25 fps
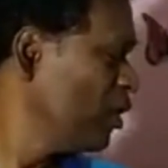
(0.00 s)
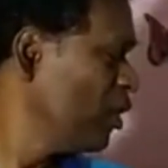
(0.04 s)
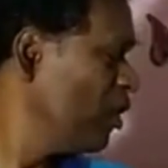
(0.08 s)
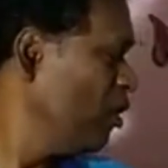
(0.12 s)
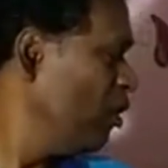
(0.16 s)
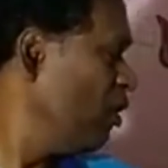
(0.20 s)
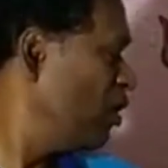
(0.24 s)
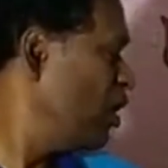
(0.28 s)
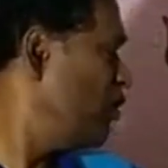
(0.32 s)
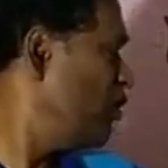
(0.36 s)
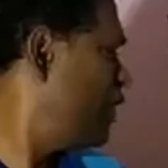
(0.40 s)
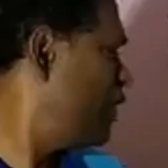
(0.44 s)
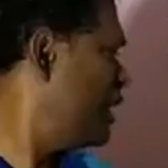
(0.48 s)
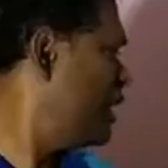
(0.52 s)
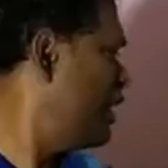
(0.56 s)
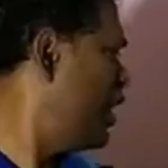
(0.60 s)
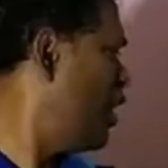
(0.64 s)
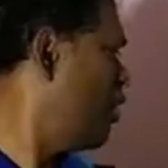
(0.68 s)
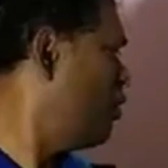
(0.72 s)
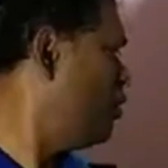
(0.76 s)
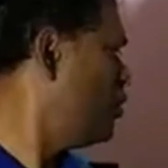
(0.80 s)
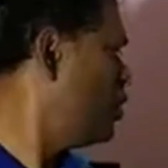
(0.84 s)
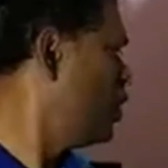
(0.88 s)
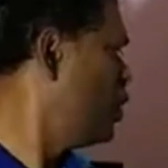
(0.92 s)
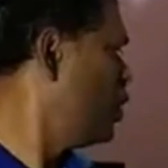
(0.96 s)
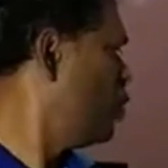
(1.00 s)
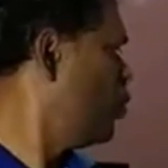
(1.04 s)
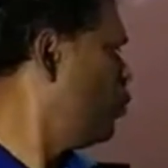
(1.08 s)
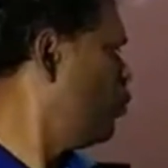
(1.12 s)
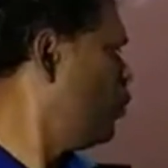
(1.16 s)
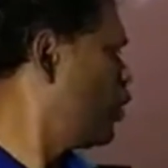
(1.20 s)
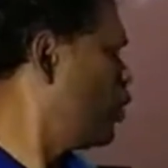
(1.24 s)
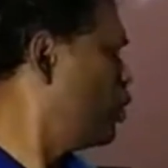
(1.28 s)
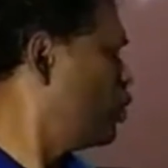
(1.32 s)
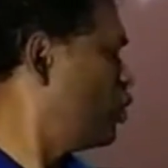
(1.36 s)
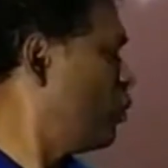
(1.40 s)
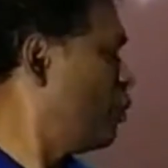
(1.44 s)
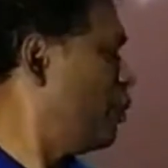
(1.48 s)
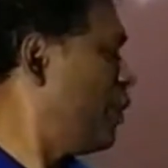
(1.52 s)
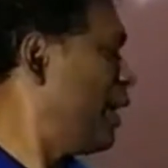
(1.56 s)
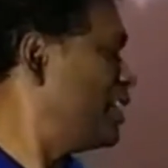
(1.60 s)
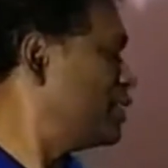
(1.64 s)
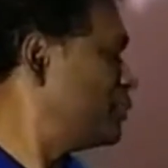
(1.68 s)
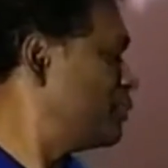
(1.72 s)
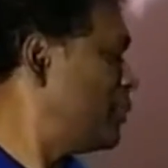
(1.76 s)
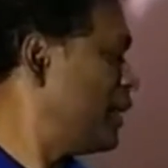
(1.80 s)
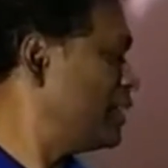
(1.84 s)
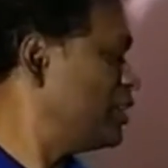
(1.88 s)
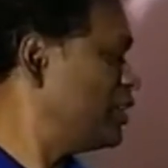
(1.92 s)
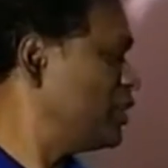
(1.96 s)
All of you get it now. We're going to do mass
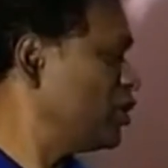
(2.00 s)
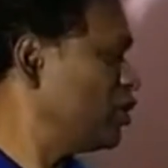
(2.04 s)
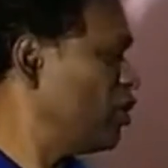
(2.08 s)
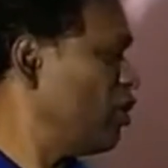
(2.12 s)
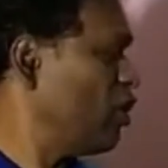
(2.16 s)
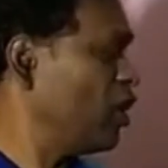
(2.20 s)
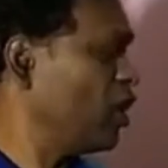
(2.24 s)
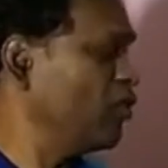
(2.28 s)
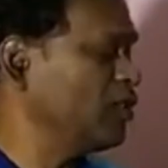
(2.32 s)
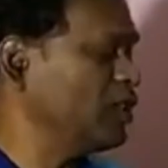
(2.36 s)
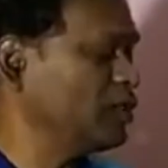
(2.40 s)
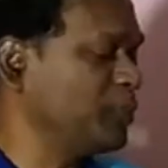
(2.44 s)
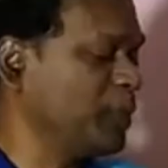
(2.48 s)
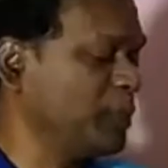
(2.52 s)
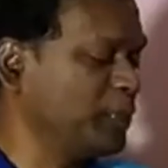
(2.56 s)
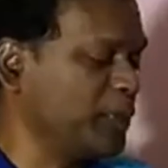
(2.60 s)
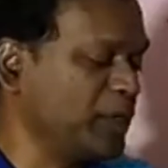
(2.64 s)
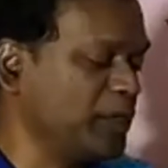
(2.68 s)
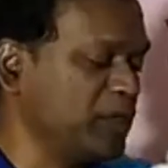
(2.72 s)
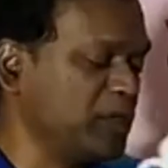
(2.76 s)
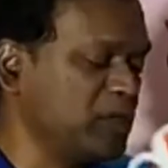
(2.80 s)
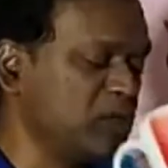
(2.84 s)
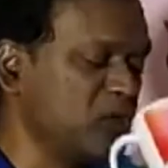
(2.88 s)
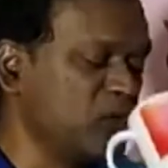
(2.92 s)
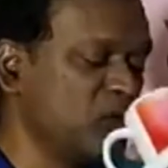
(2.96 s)
blessing on all of these people.